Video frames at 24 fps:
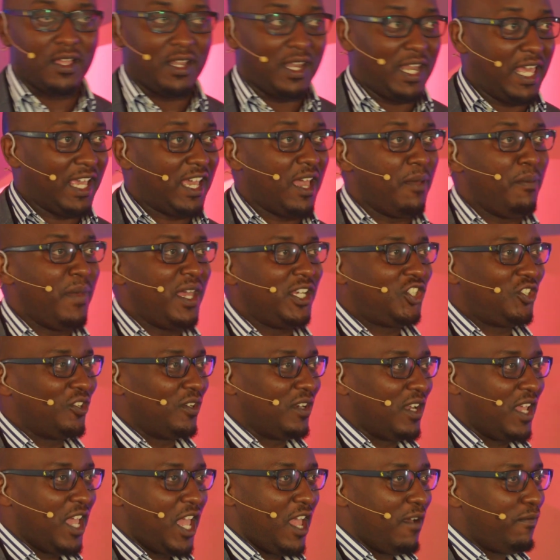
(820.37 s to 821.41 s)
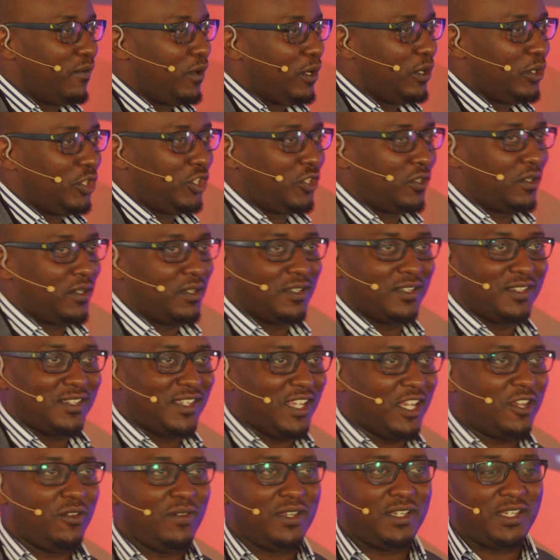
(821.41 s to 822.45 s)
Like I mentioned, evolution.
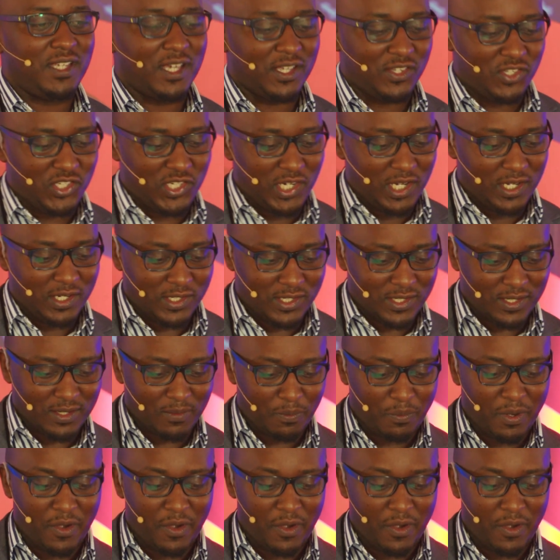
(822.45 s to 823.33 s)
Security has changed.